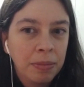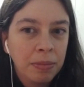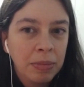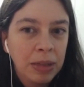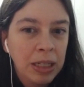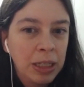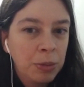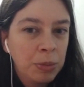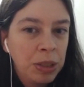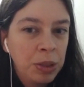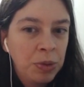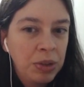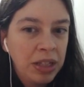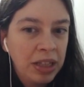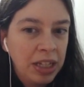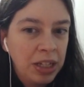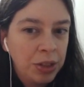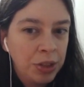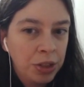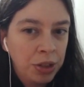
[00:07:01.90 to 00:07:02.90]
It's between
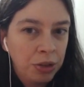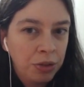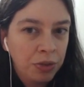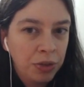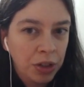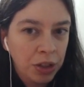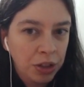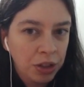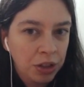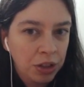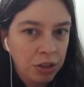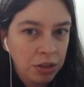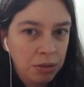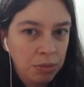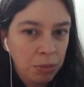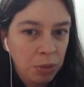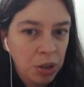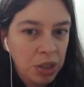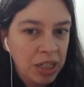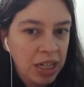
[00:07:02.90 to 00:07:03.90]
these two first,
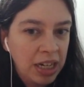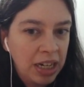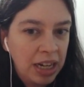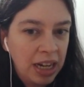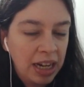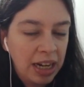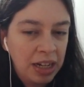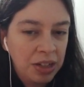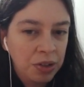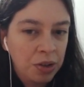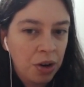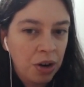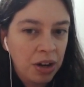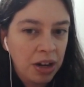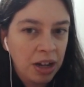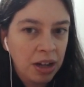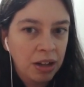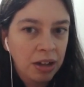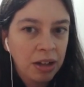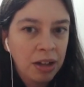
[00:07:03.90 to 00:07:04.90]
Mauritania and
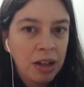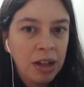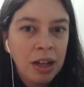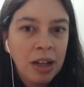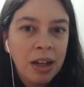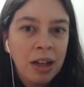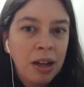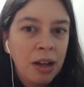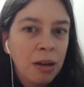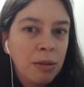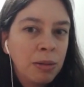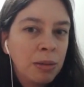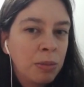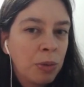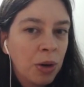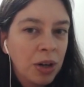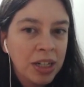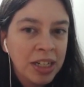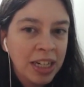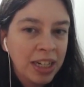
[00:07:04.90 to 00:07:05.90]
Asgarnia.
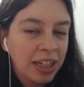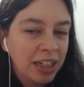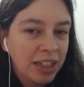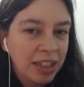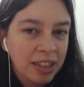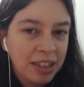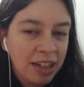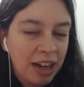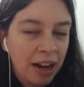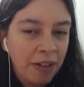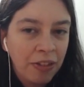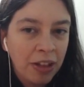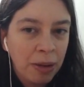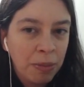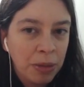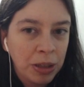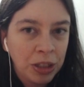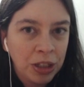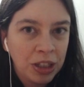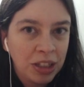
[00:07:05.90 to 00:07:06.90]
Mauritania doesn't have that
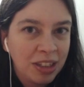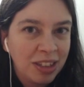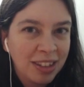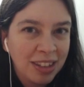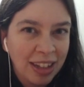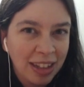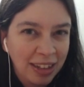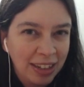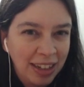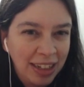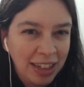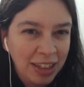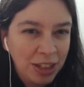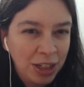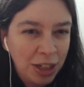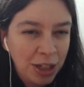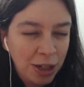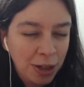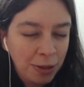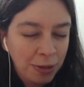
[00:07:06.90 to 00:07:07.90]
much skilling to
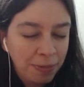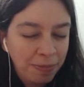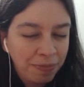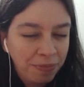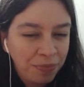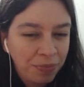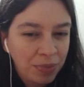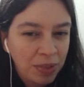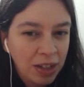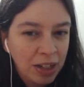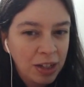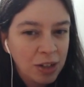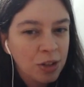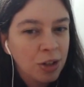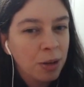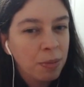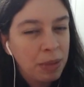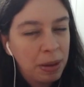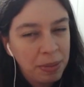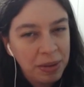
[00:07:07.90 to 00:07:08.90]
do,
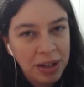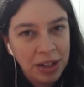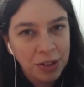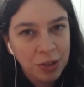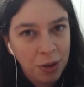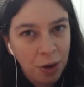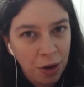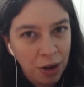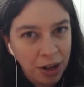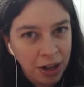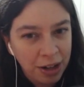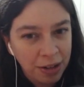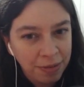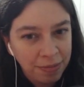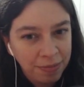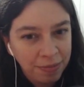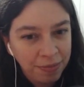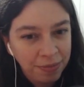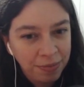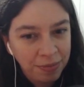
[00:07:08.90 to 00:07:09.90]
so maybe Asgarnia.
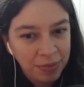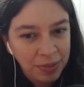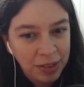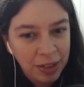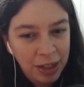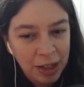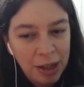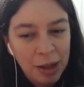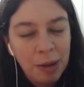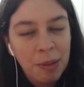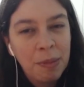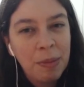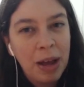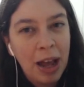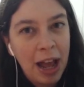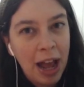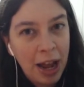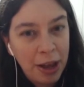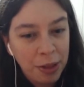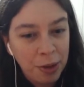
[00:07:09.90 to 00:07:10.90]

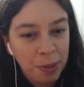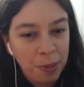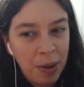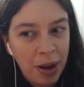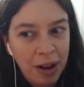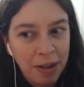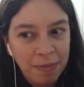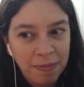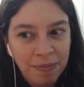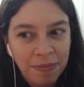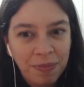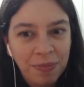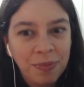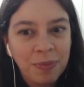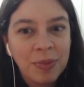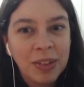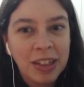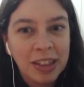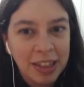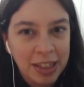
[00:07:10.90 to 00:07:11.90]
Either way,
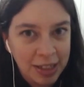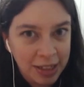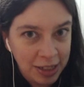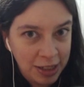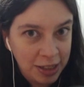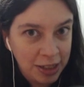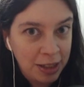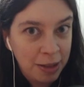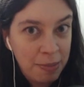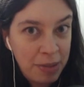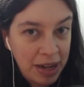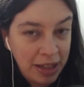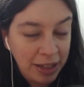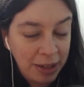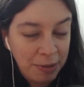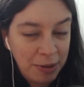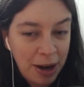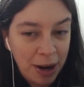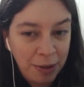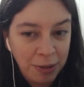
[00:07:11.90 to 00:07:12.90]
this is the melee
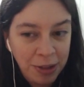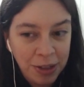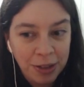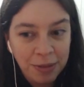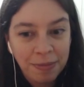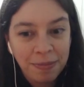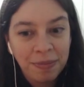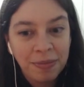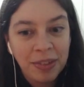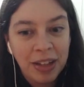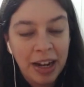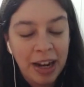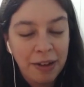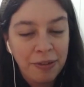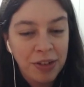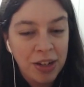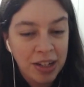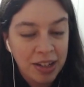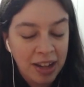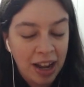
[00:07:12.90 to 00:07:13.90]
route that I've
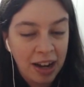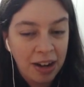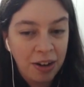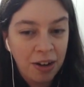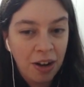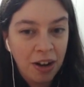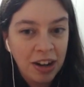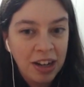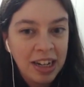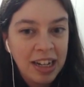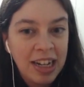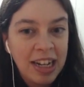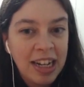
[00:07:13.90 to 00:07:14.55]
decided on.